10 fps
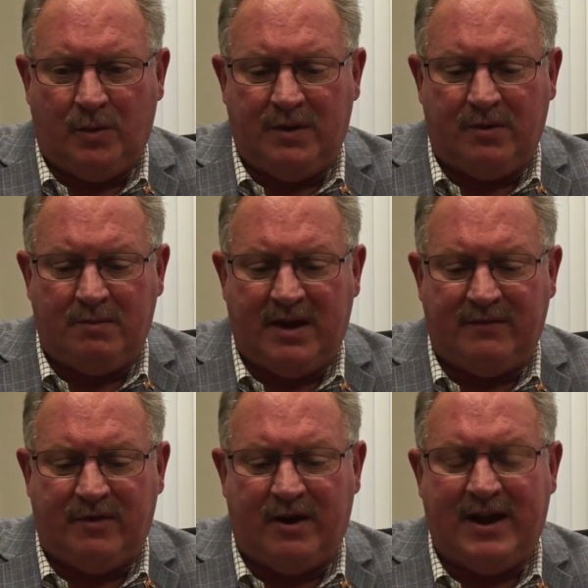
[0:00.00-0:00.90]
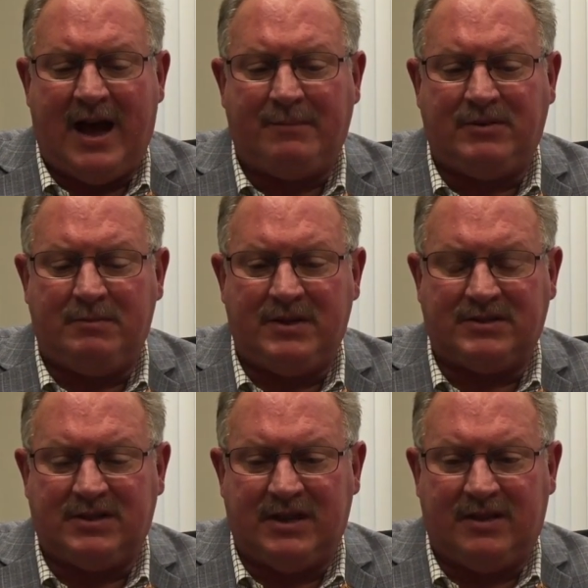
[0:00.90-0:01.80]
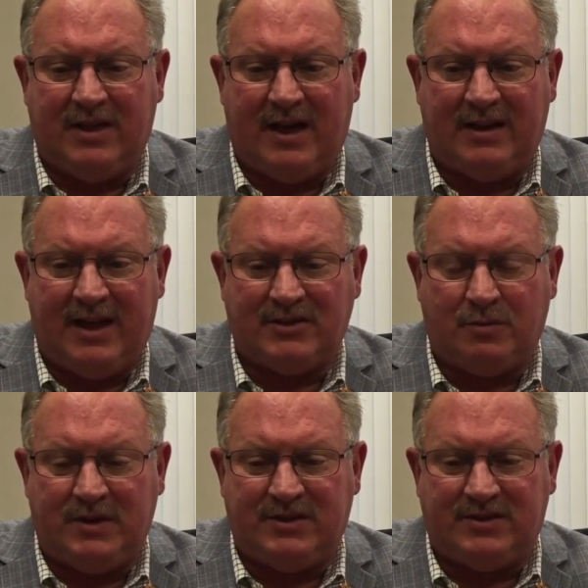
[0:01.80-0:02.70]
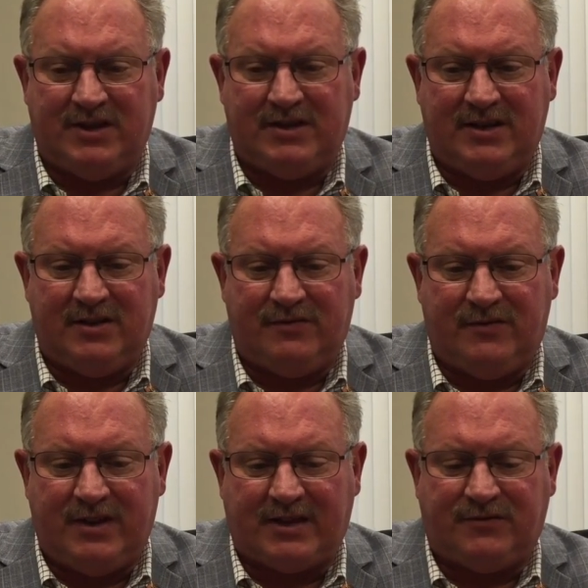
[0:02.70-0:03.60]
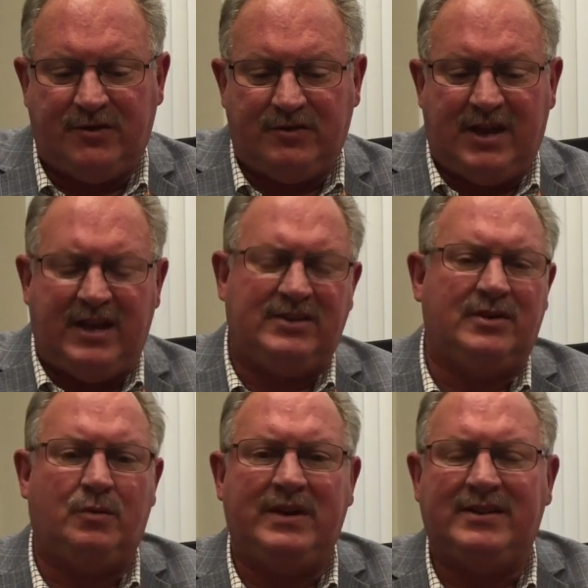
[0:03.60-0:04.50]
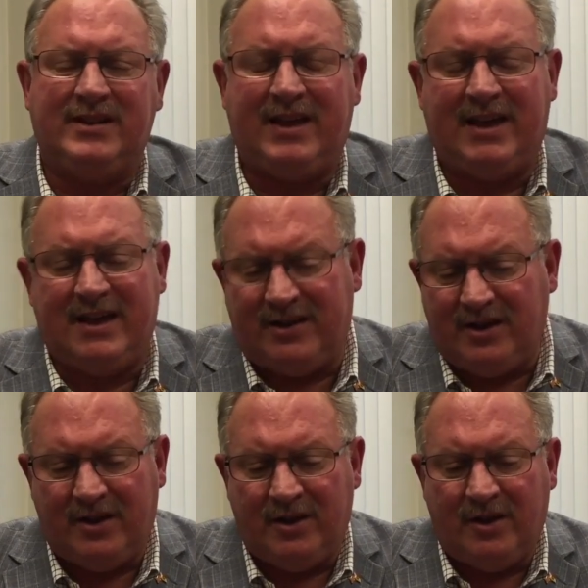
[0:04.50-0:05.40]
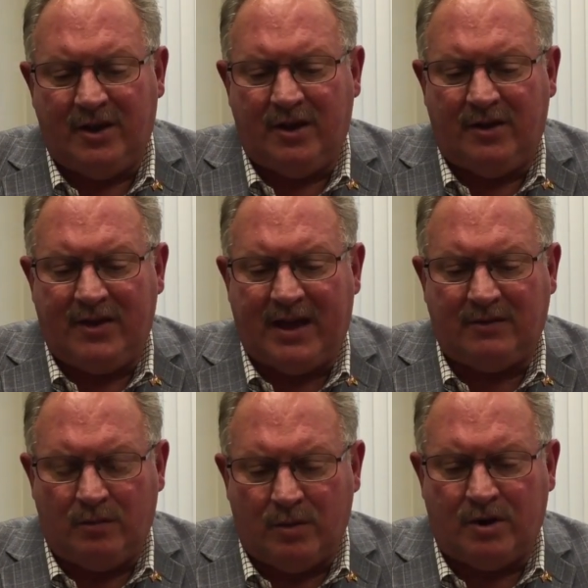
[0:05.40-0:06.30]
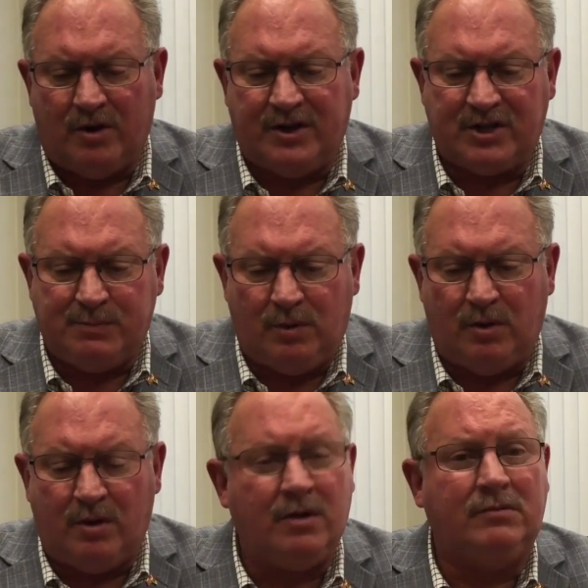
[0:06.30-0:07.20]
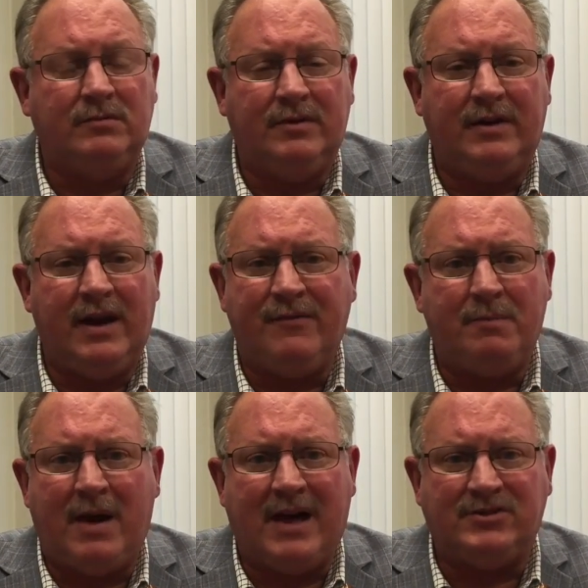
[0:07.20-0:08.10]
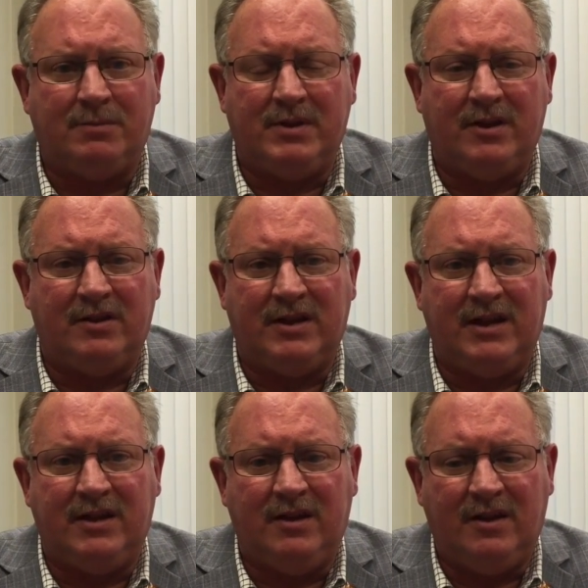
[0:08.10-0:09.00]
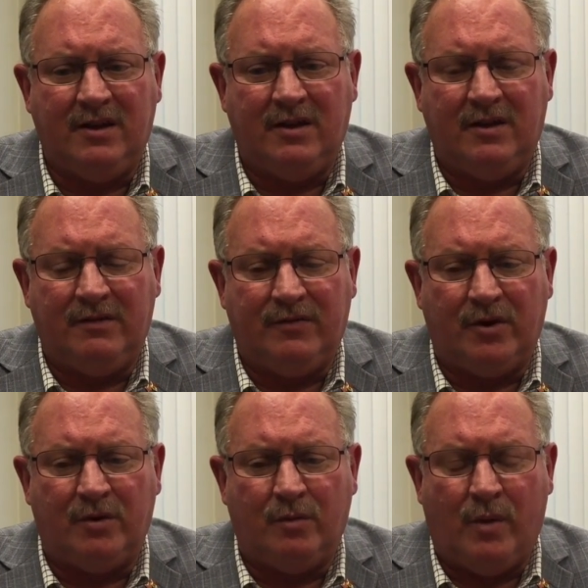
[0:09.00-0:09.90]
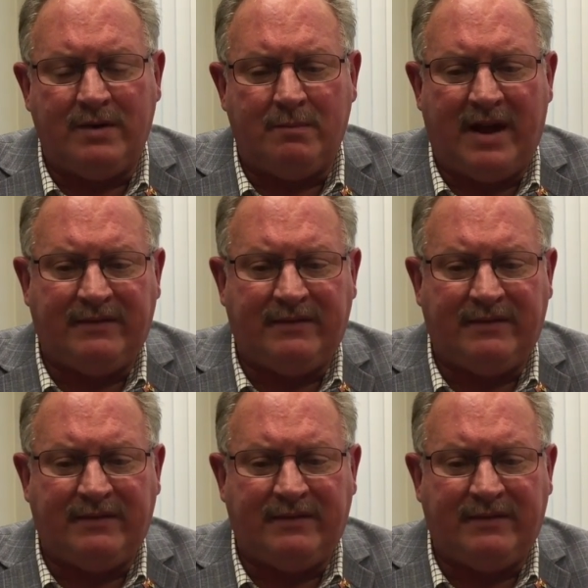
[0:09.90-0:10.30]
we remain very optimistic that as we sit in the next few days and weeks ahead, that we're going to explore every possibility for what